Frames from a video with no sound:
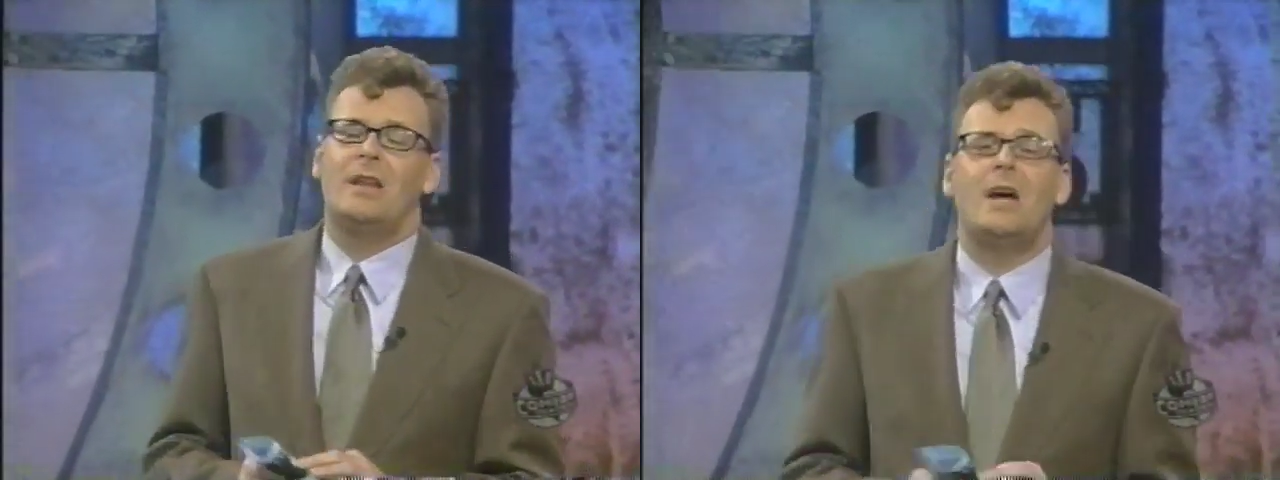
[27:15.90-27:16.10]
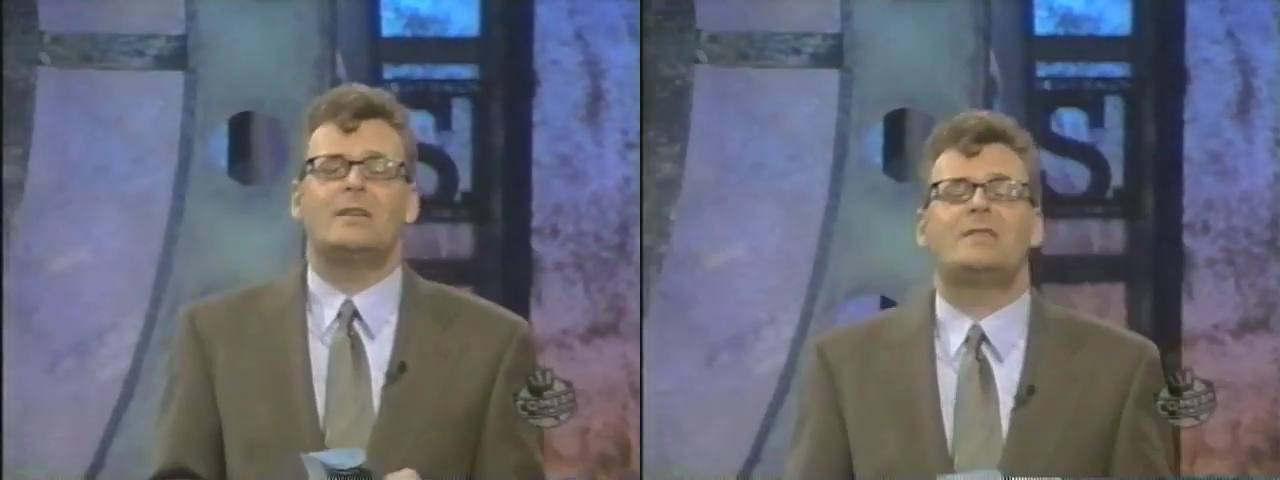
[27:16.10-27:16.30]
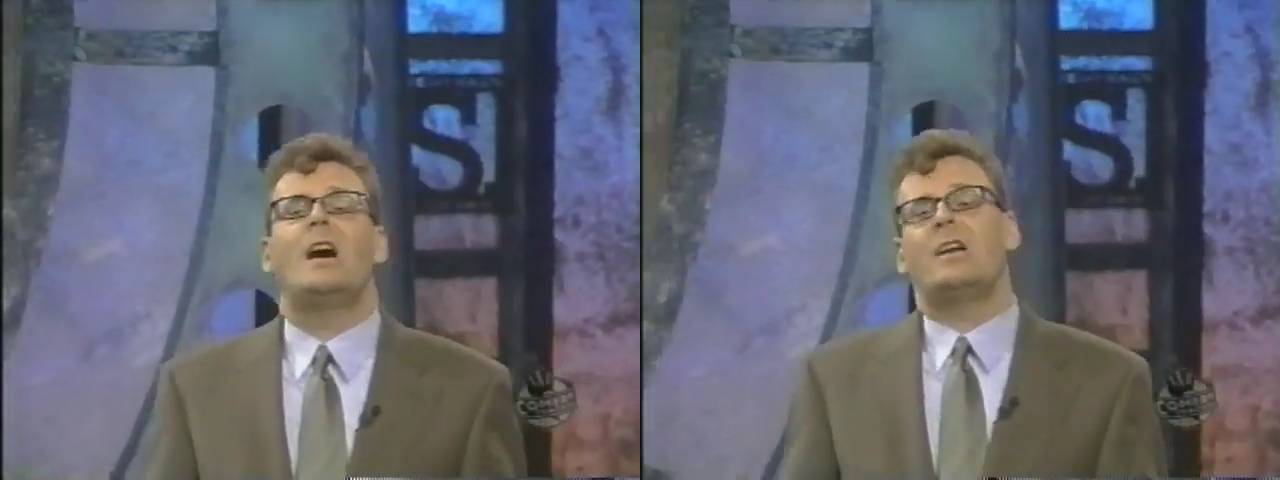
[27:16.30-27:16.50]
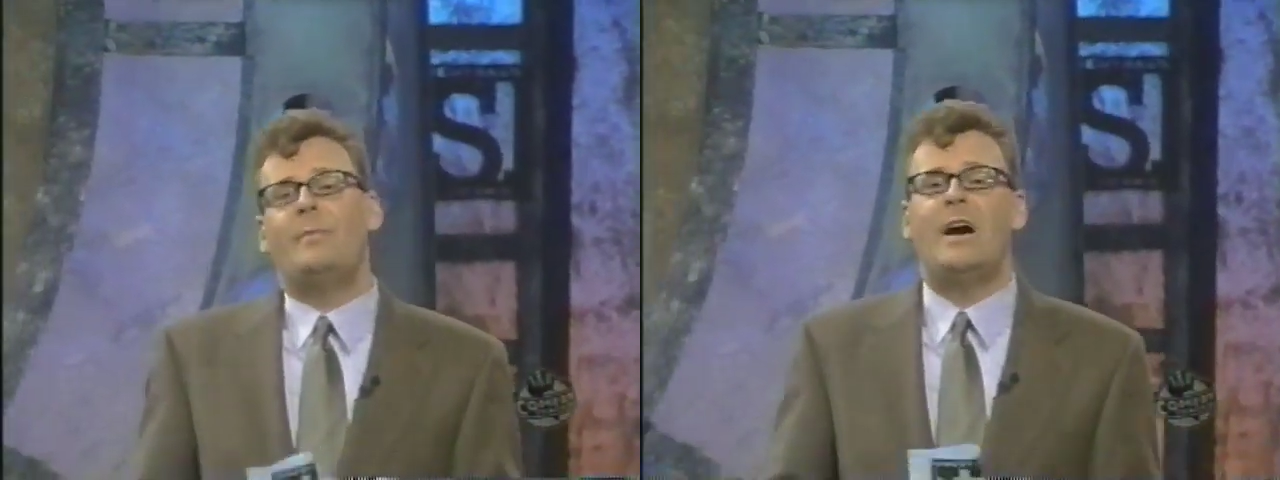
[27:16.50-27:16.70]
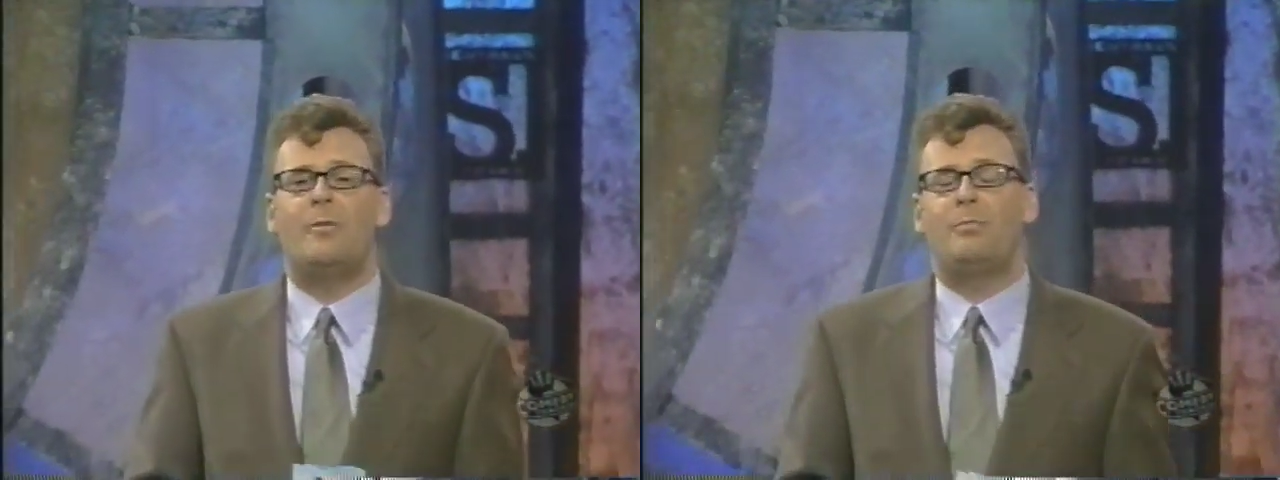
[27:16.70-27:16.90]
A lot of talk
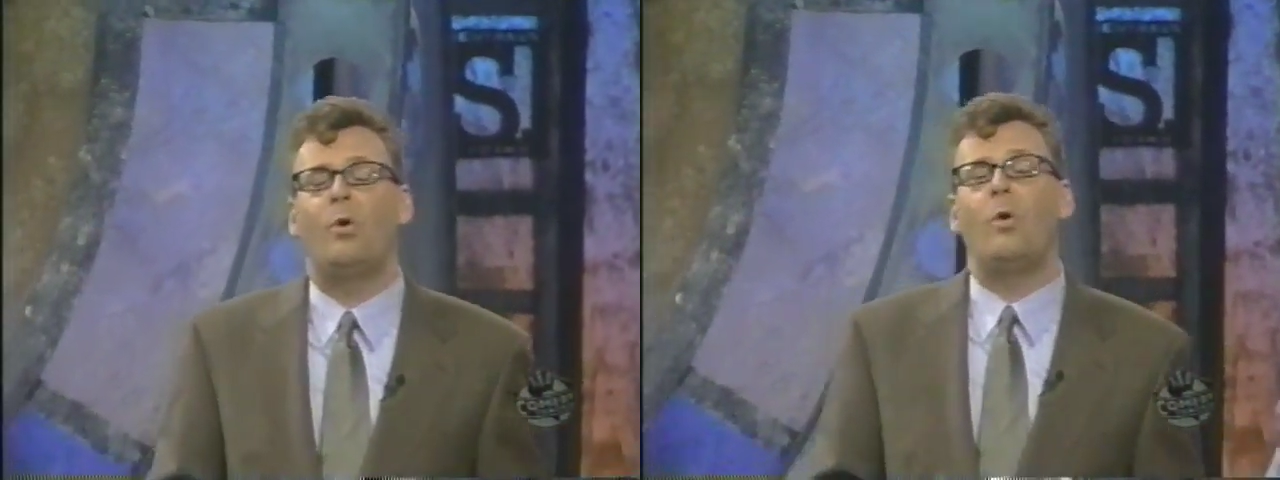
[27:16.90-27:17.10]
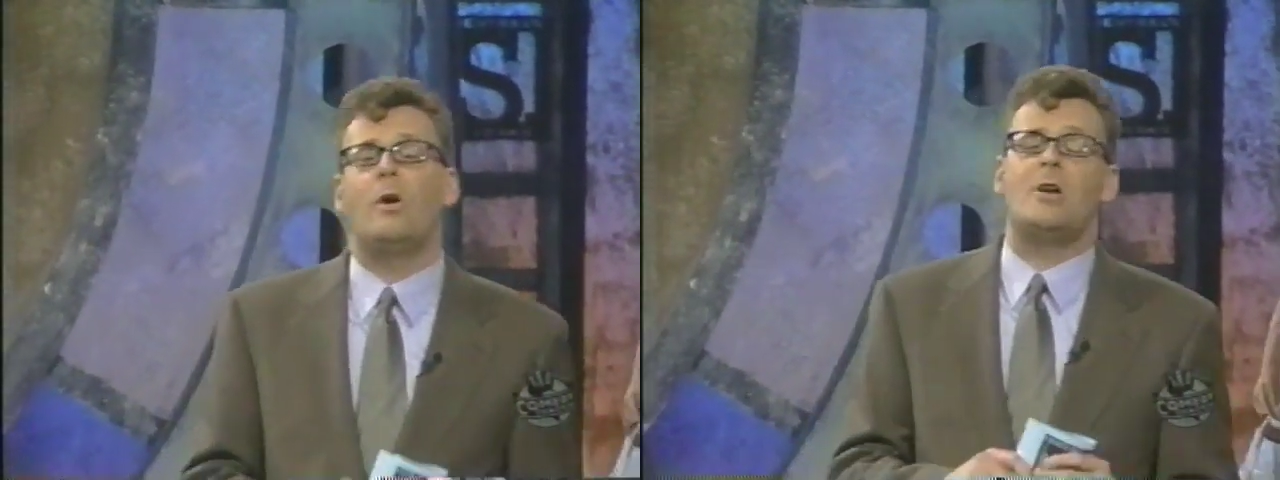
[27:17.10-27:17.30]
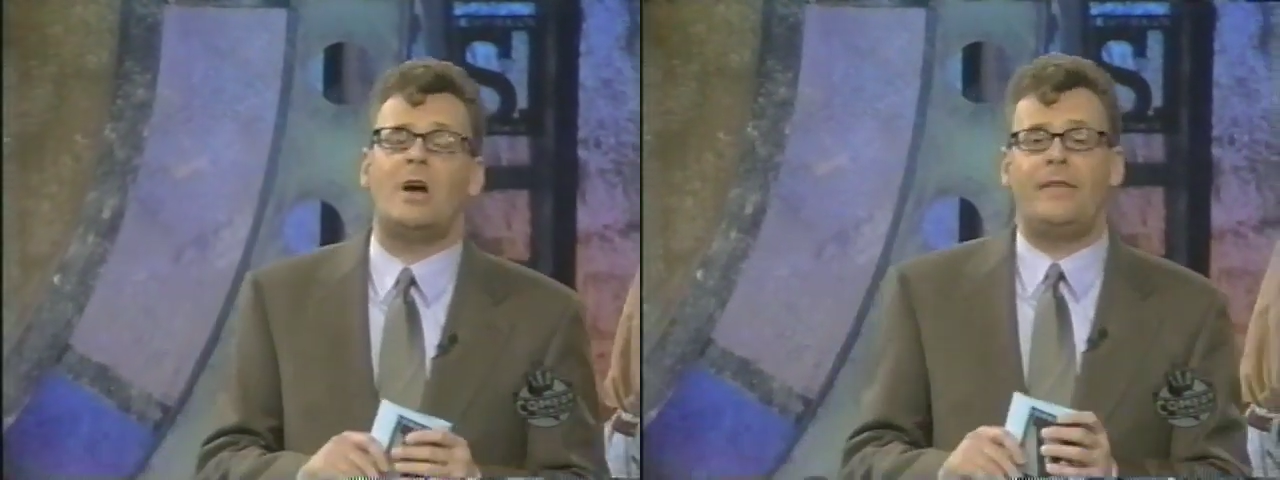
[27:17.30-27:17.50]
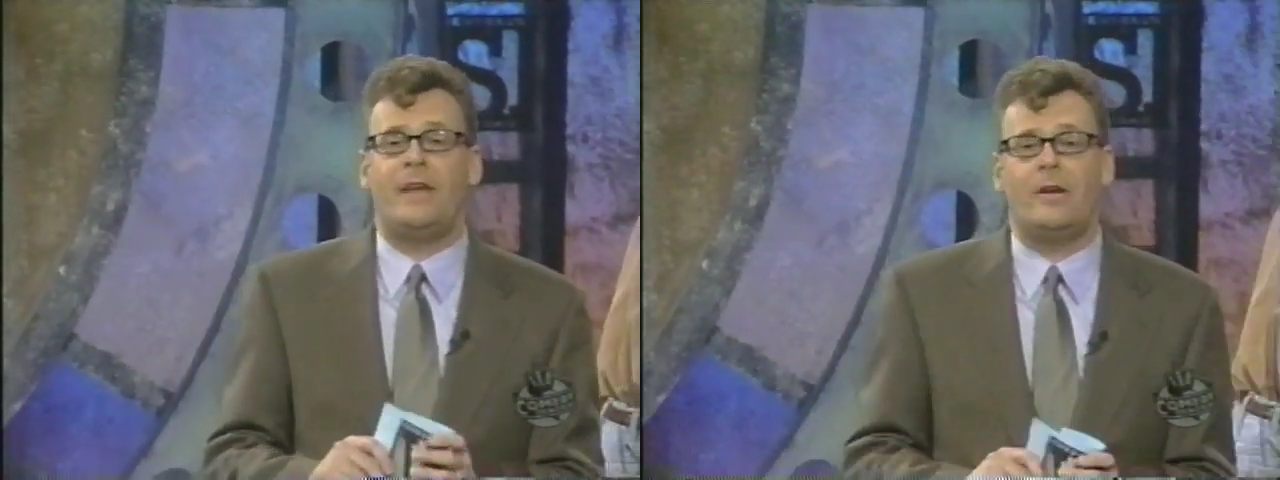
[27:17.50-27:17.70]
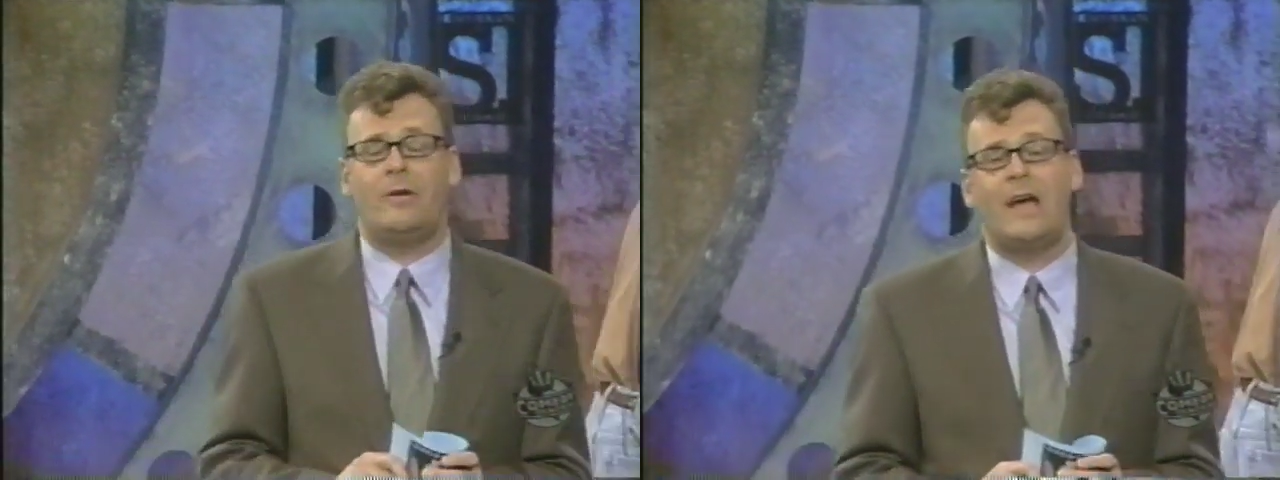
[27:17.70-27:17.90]
about porn on the
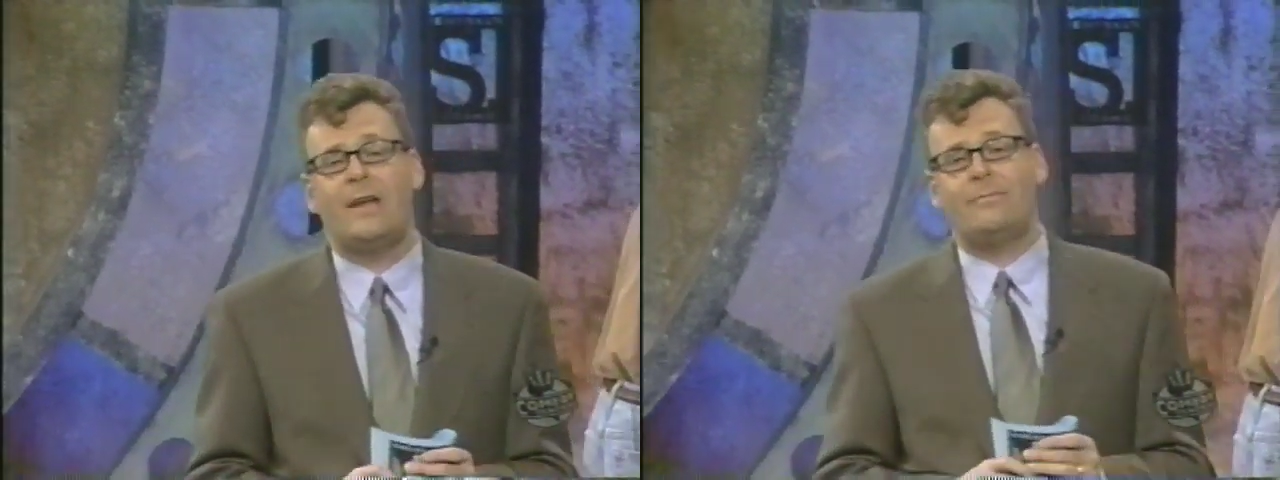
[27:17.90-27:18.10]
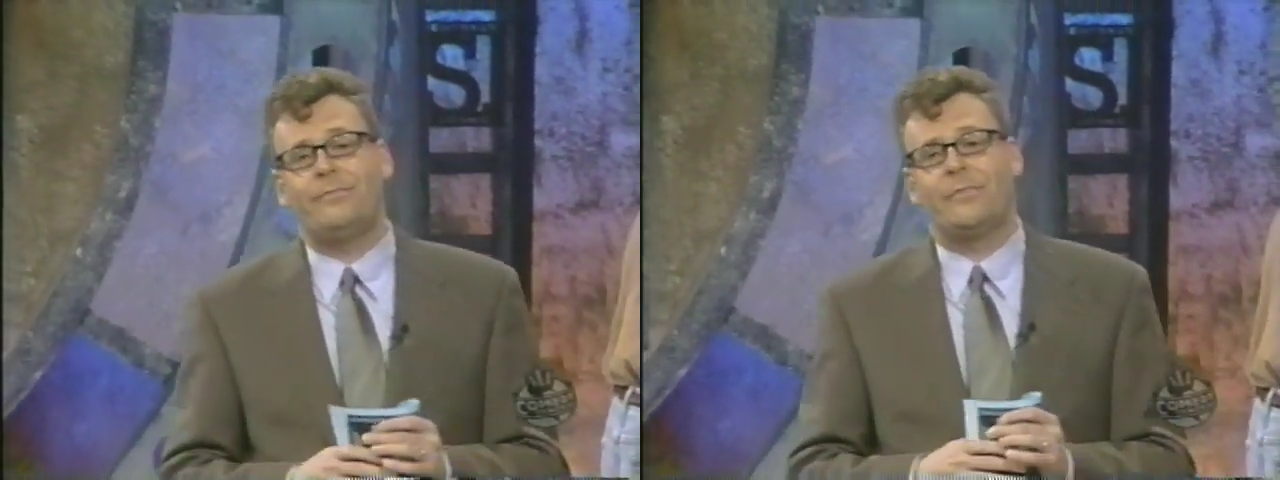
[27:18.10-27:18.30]
internet.